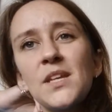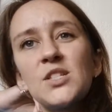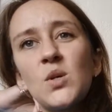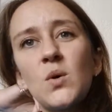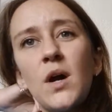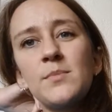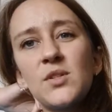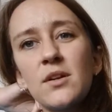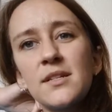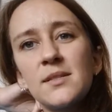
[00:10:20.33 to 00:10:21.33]
So I'm
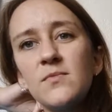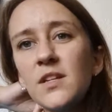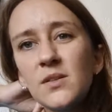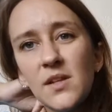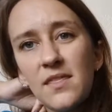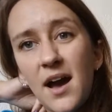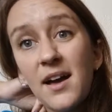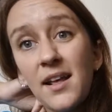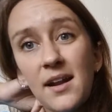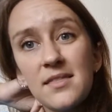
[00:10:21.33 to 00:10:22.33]
starting some videos on
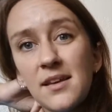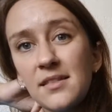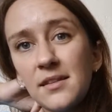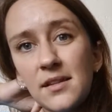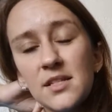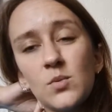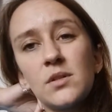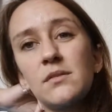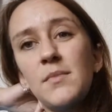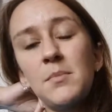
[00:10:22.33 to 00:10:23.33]
that, and I think that this would
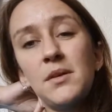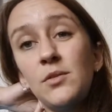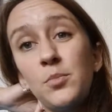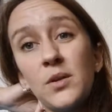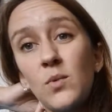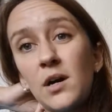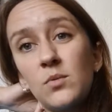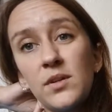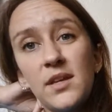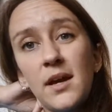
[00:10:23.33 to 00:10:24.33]
maybe loop in well
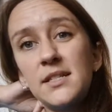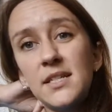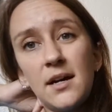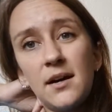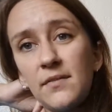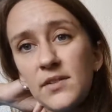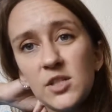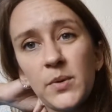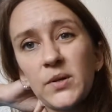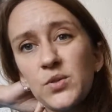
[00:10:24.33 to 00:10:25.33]
with the idea of a
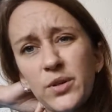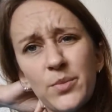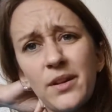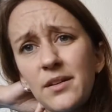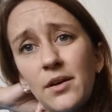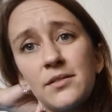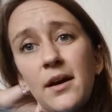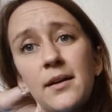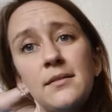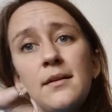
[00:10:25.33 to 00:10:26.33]
spiritual community
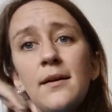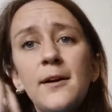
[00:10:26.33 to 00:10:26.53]
online,